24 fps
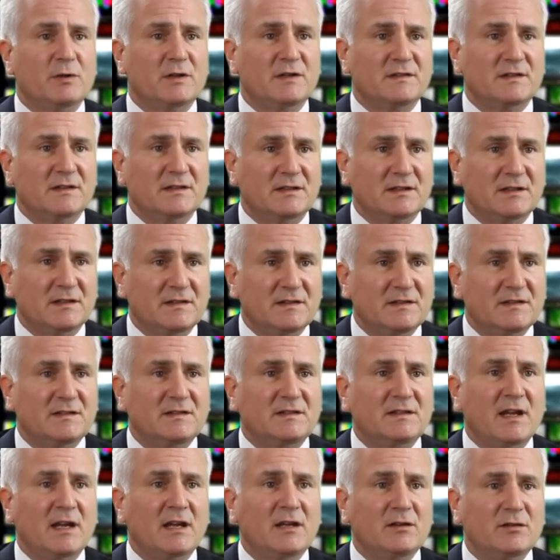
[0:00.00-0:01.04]
was a
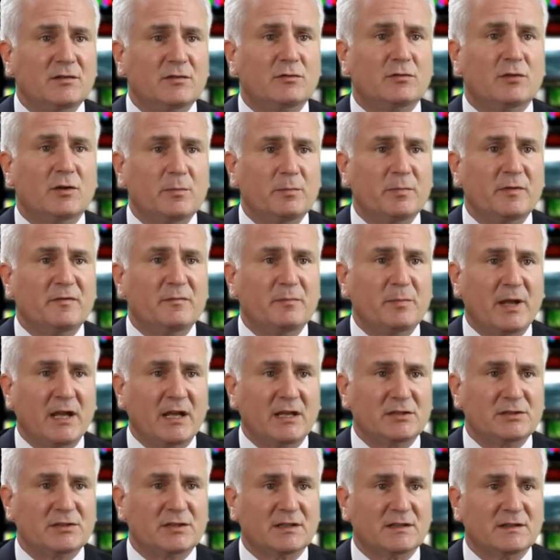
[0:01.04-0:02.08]
distinct group of
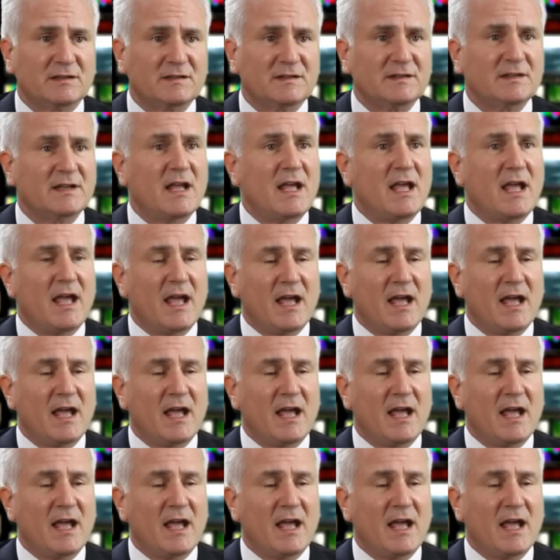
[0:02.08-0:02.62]
patients